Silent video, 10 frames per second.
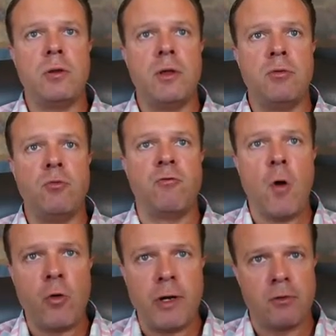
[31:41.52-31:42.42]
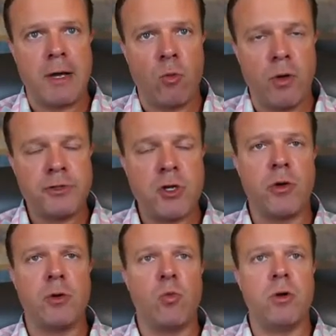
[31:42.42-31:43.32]
voting, like one
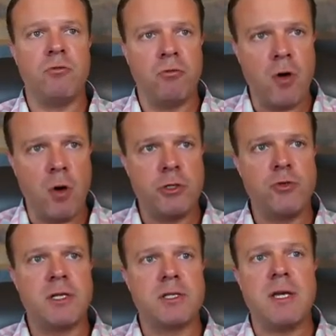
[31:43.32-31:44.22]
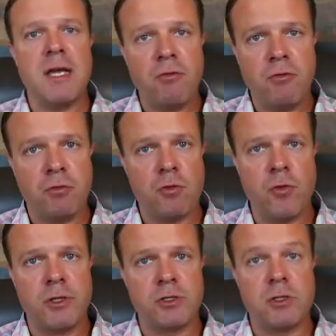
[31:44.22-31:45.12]
token, one vote. You get to
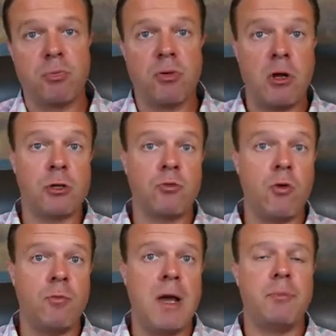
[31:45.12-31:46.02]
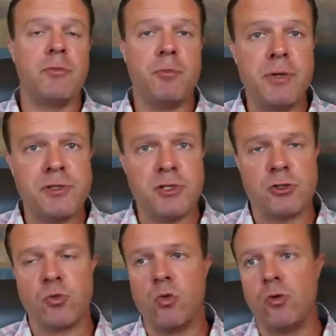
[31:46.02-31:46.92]
influence the product roadmap, the
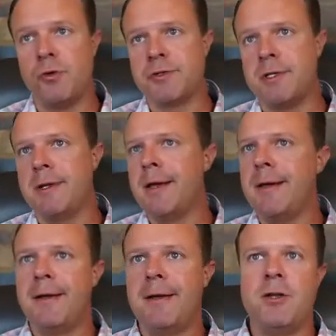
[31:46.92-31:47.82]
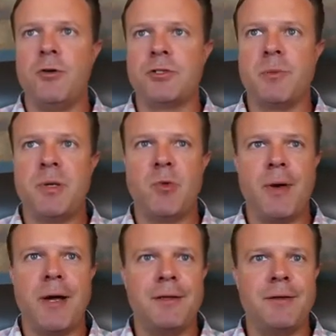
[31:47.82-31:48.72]
business rules. And, some people
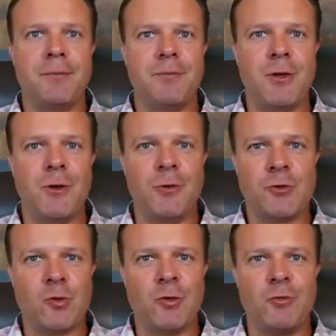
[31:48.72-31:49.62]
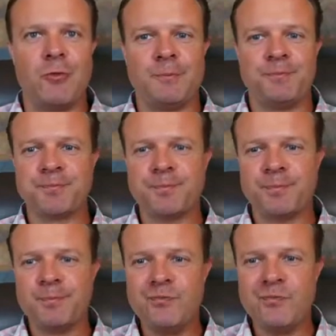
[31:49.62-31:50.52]
might, sort of
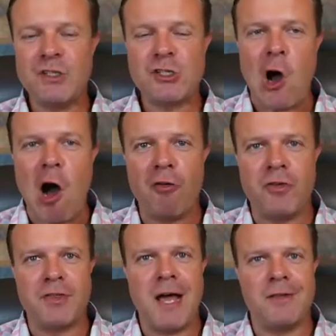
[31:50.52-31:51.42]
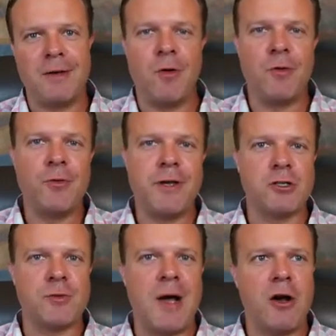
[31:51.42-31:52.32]
scoff at that. Like, well, who
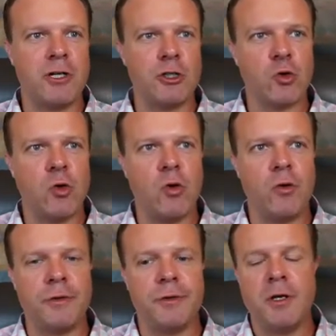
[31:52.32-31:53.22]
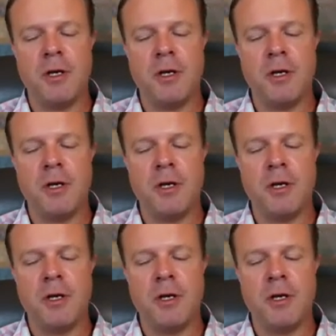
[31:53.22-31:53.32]
cares about control? And,